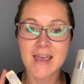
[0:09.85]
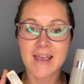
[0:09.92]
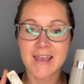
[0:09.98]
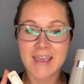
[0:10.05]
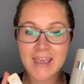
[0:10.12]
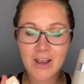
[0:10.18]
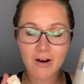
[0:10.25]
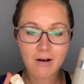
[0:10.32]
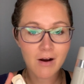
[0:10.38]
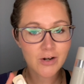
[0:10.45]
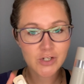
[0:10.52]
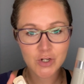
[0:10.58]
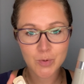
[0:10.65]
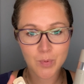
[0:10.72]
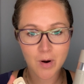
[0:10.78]
Here are
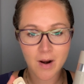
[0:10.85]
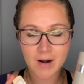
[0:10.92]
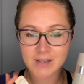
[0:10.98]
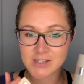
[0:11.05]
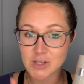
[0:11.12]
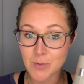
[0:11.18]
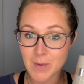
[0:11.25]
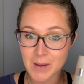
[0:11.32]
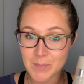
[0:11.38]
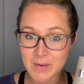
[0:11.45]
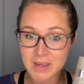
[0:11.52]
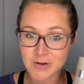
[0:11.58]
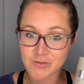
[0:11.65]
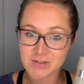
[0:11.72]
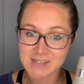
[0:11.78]
2 products you might be
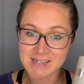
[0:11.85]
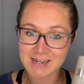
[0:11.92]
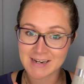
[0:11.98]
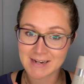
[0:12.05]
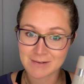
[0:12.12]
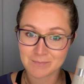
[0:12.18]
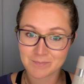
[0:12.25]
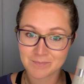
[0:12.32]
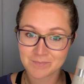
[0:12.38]
interested in.